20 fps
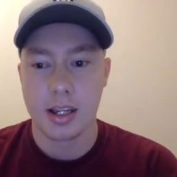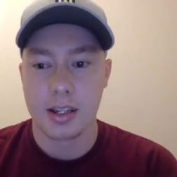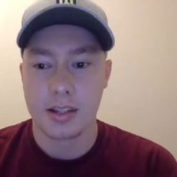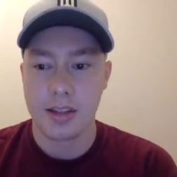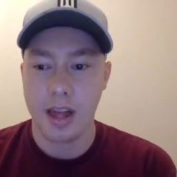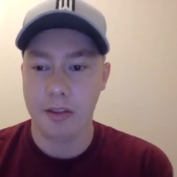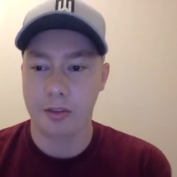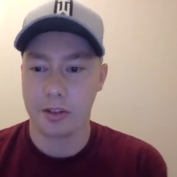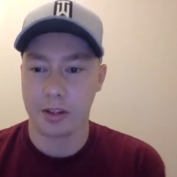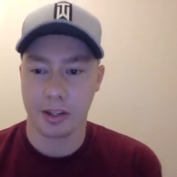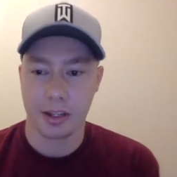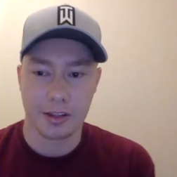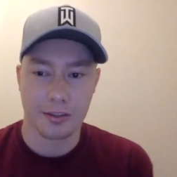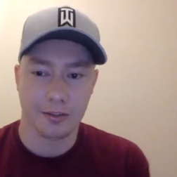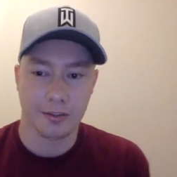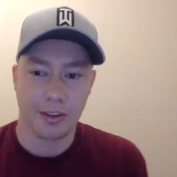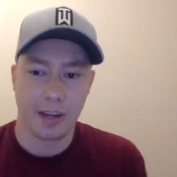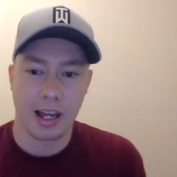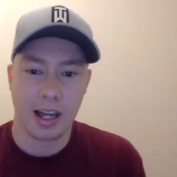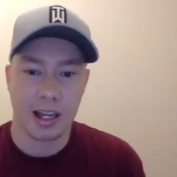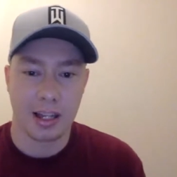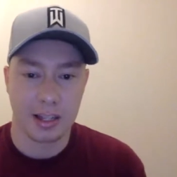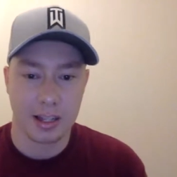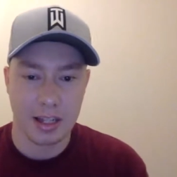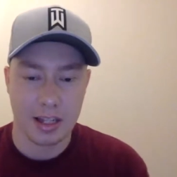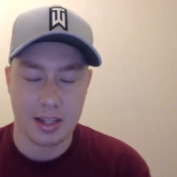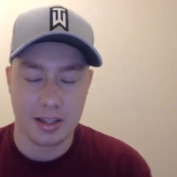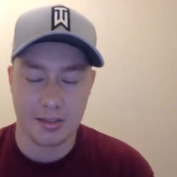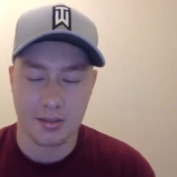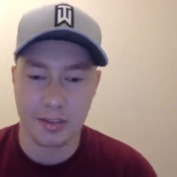definitely fine.
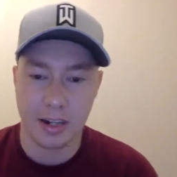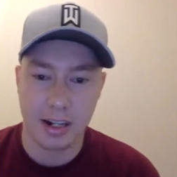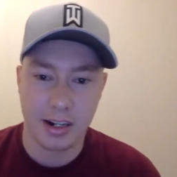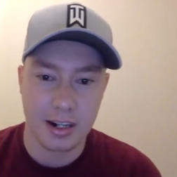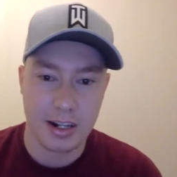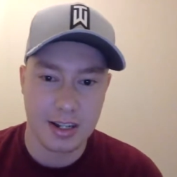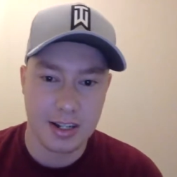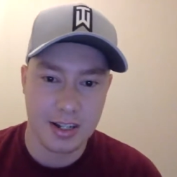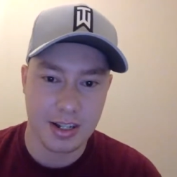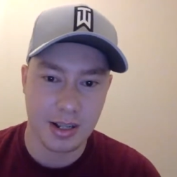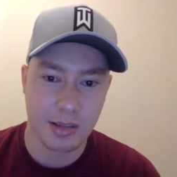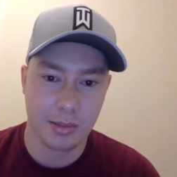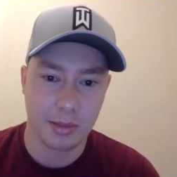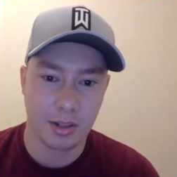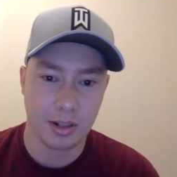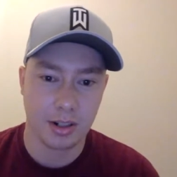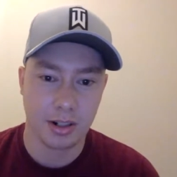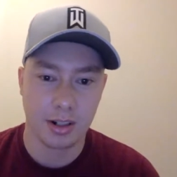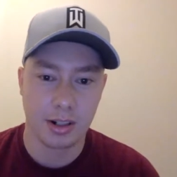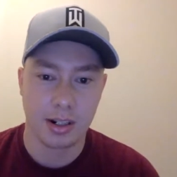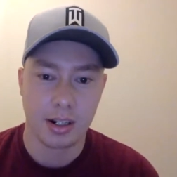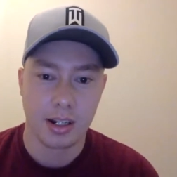It's very similar